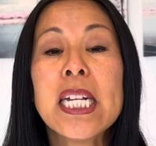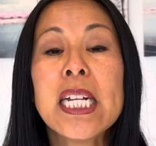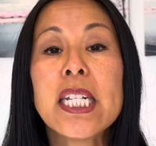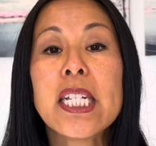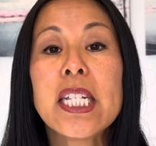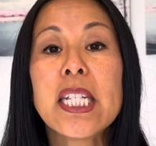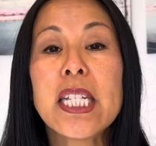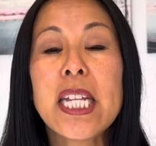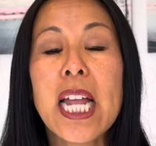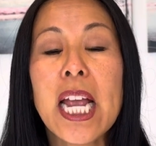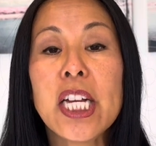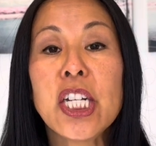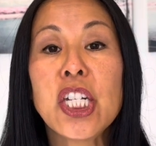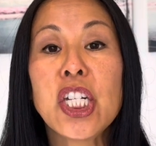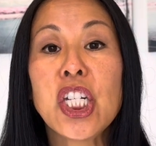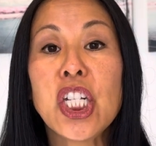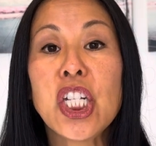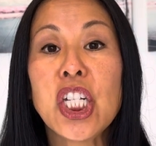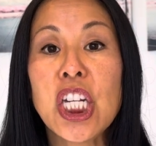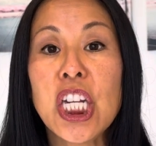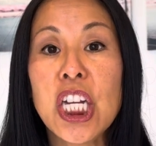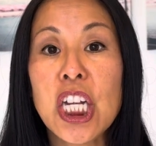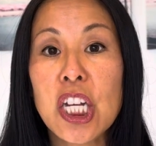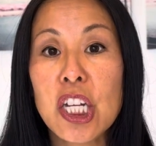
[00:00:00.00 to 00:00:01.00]
stay
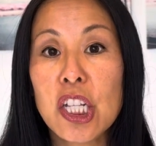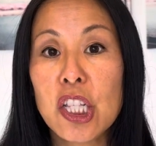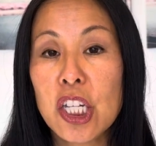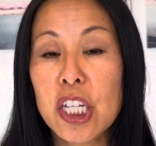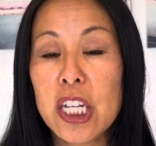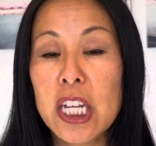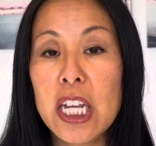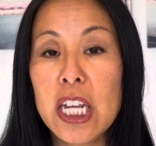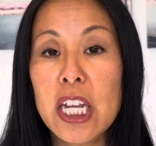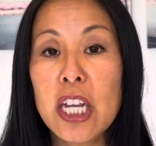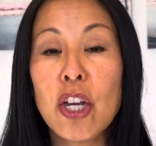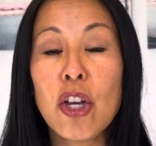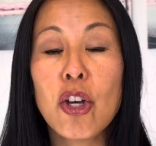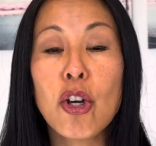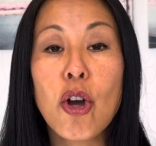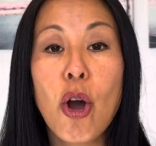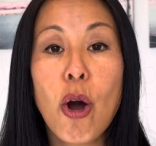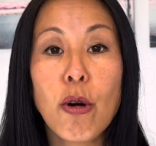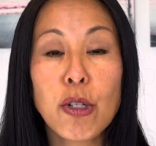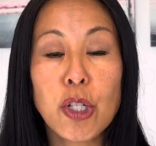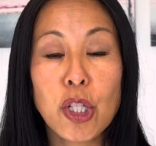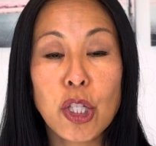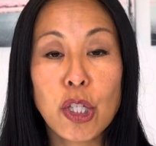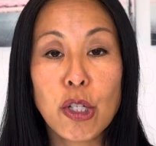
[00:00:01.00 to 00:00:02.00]
chic looking
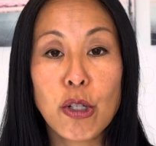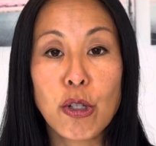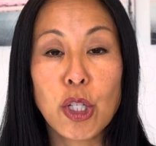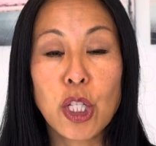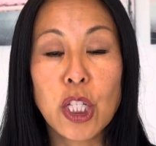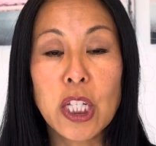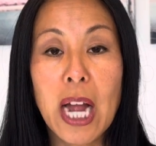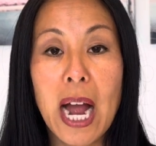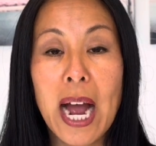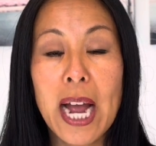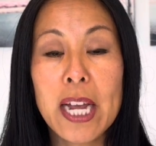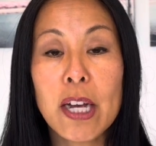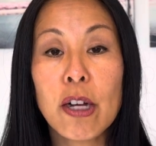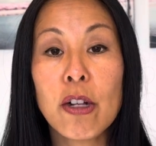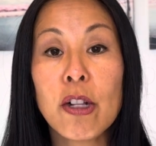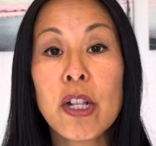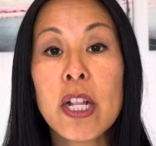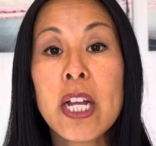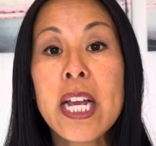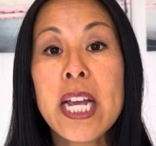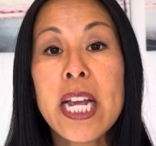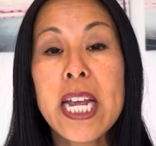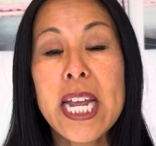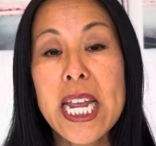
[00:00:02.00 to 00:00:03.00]
coastal style